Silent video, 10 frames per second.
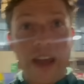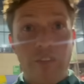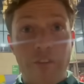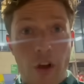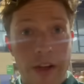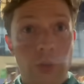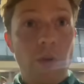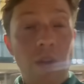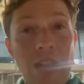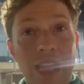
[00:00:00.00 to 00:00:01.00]
a final
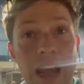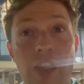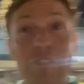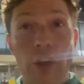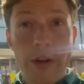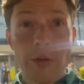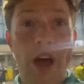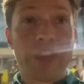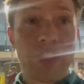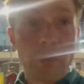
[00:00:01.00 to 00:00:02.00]
that
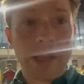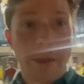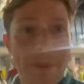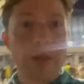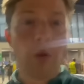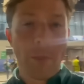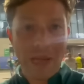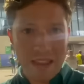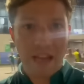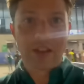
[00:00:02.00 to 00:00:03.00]
I think we can beat. We'll
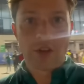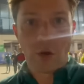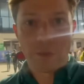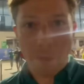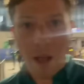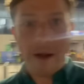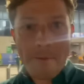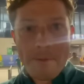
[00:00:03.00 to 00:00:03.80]
be the underdogs, but